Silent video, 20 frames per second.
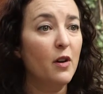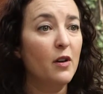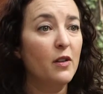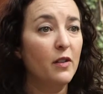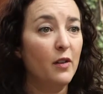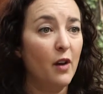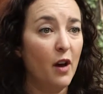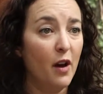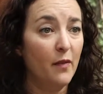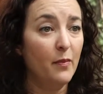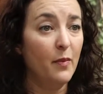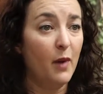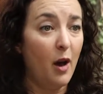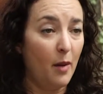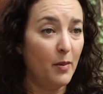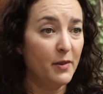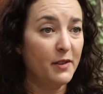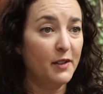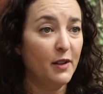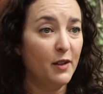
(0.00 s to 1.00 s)
the
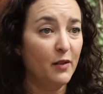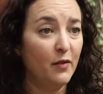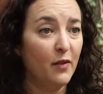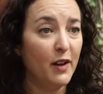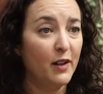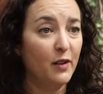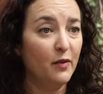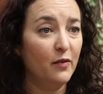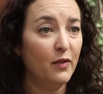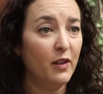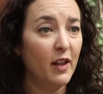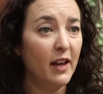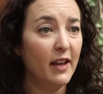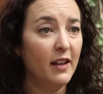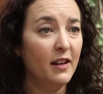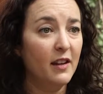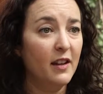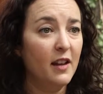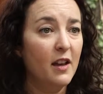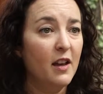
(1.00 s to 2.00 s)
opposite of the fight and
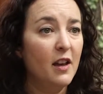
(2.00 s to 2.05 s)
flight,